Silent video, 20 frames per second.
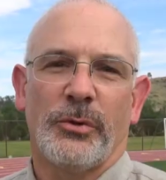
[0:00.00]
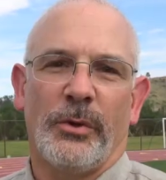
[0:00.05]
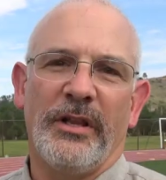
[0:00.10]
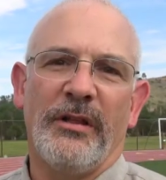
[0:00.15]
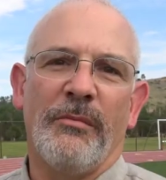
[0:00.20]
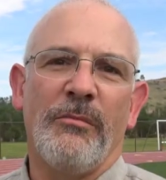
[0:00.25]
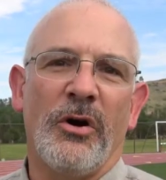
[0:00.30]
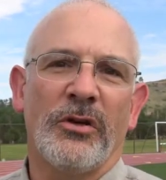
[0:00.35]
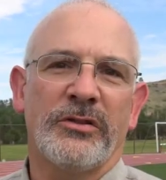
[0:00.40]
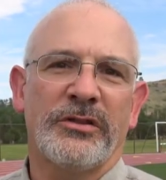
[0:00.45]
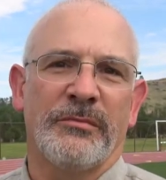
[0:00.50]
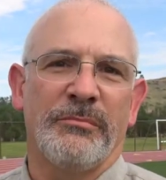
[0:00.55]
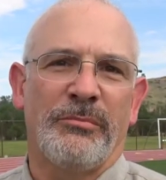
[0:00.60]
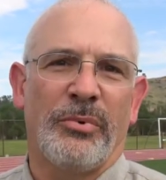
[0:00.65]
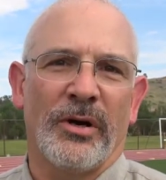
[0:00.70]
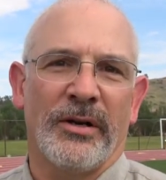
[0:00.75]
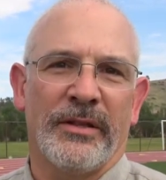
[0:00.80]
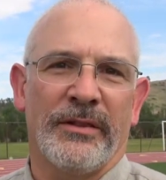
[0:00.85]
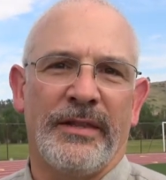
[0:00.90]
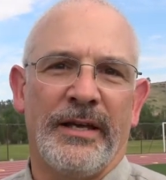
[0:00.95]
one of the most
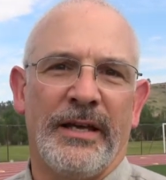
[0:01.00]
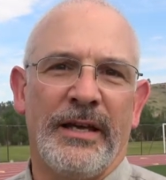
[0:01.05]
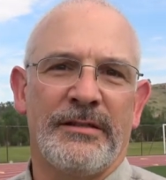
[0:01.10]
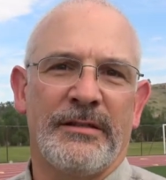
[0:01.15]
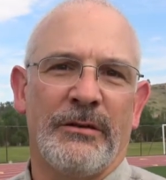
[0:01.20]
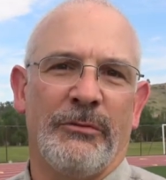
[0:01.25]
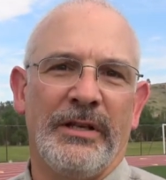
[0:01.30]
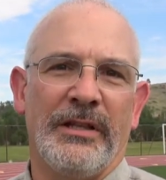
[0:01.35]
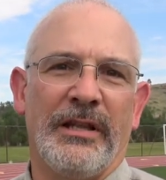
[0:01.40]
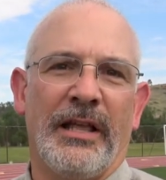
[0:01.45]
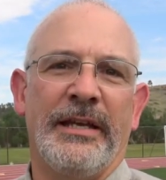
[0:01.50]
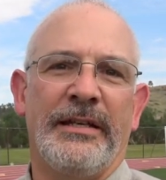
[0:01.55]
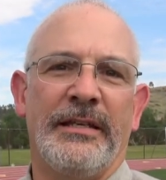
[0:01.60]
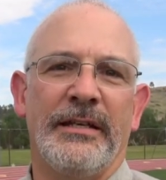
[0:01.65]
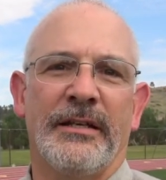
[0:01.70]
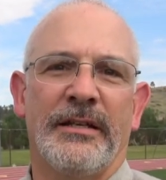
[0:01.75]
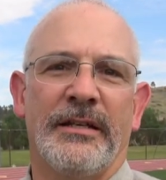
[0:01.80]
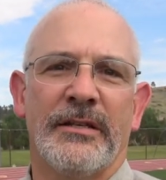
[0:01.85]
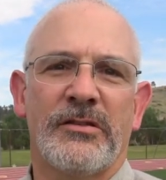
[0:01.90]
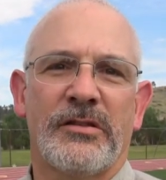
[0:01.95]
important things that we'd like
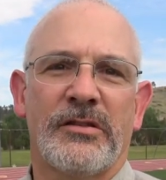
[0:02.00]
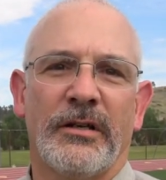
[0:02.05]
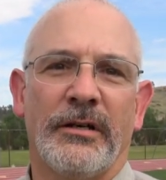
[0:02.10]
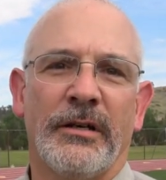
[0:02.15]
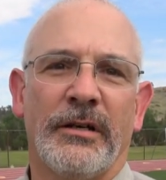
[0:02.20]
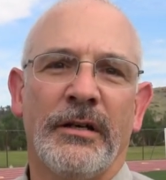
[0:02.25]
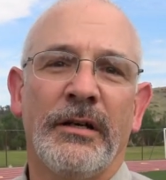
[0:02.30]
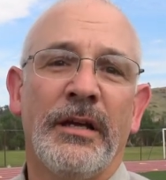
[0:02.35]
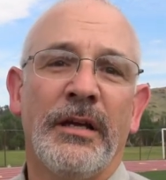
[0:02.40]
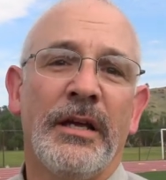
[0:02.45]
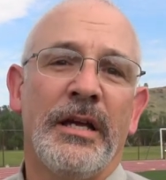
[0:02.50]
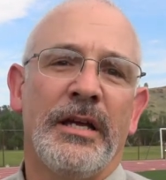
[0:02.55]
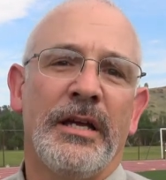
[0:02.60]
you to consider